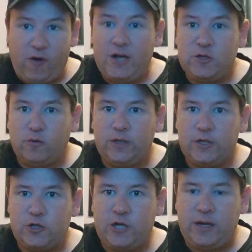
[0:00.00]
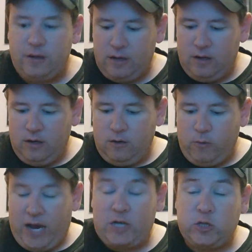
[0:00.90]
fights over this shit.
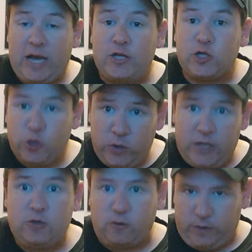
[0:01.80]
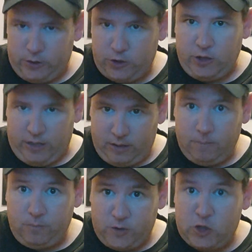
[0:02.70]
We actually had shootings over this shit.
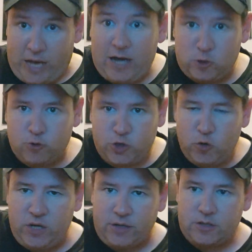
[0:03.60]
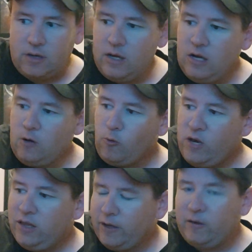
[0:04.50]
Actual shootings.
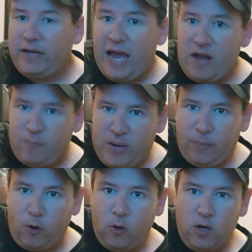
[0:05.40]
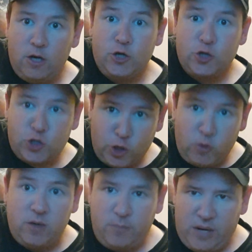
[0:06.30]
We literally had people
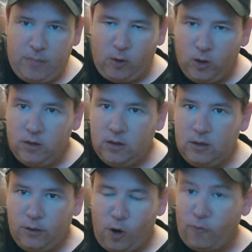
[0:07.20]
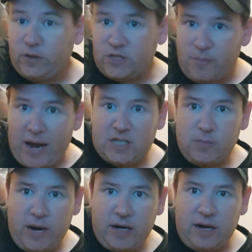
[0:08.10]
shooting people over this mass
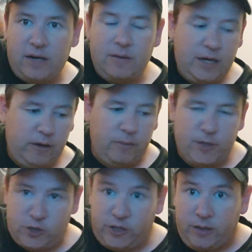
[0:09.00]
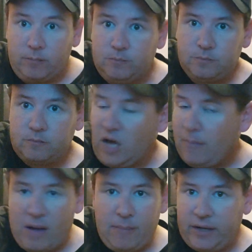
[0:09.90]
mandate here in Michigan.
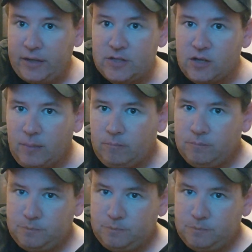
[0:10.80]
I'm not making this up.